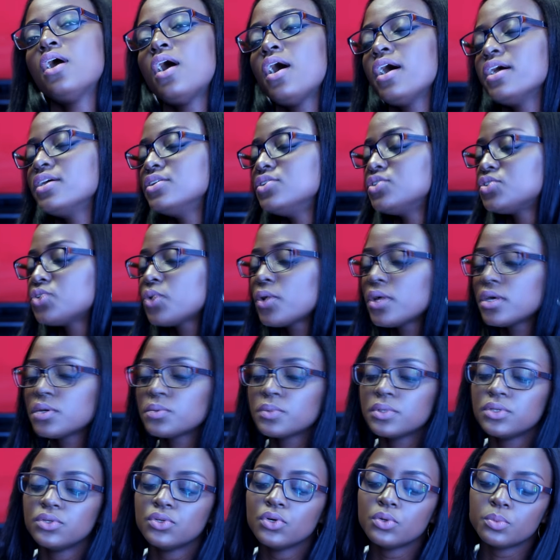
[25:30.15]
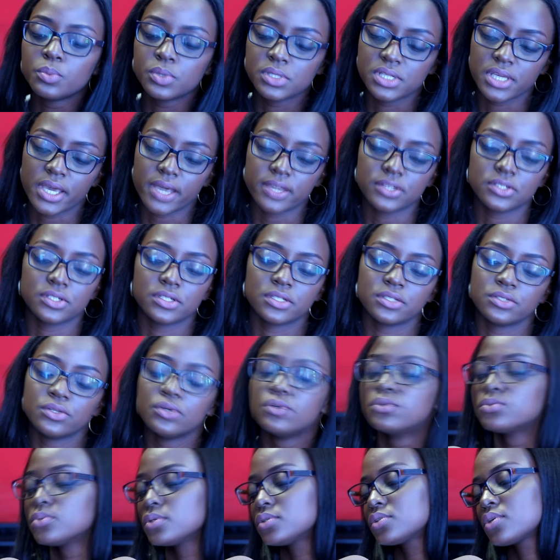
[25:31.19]
I enjoy it when nobody actually
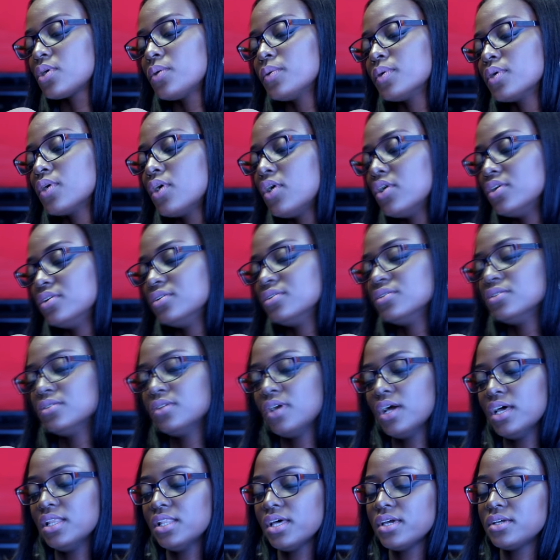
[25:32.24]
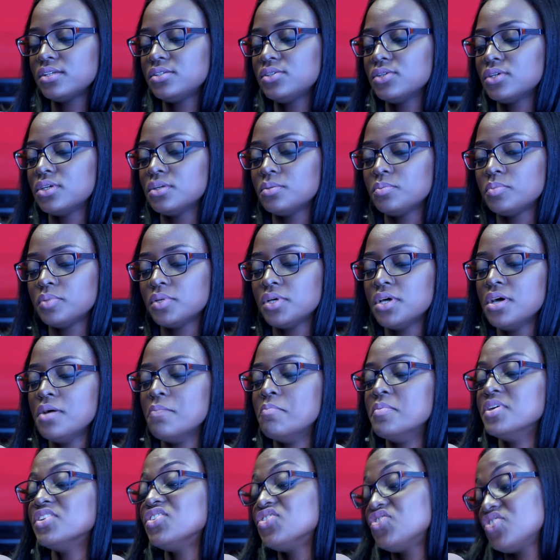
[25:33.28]
knows what's going on. I like to keep
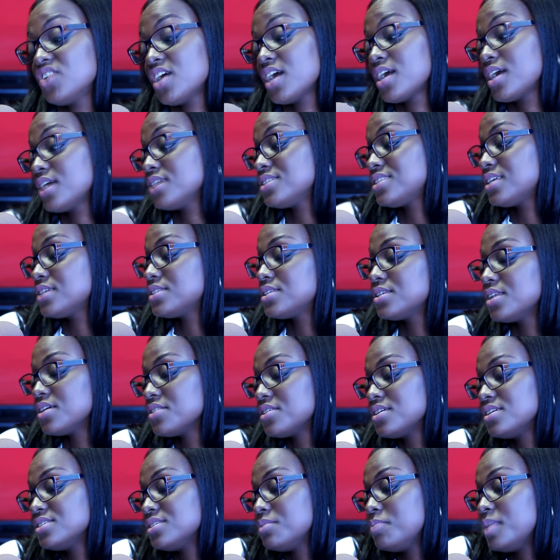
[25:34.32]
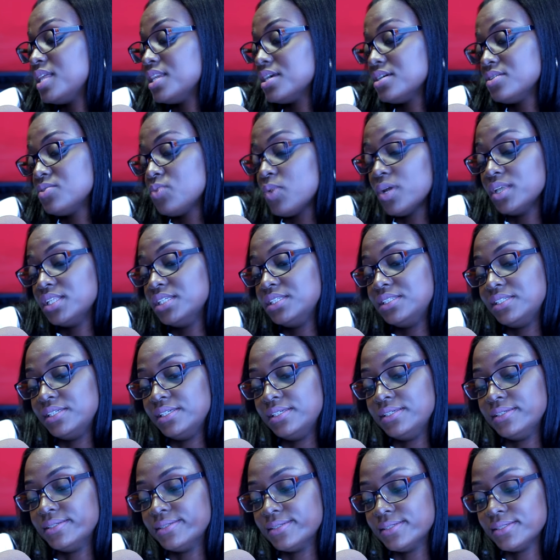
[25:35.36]
mystery. I guess that's another Isabella
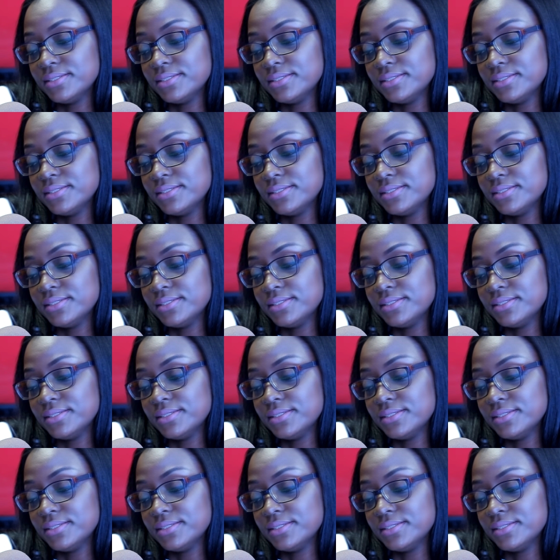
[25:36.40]
quality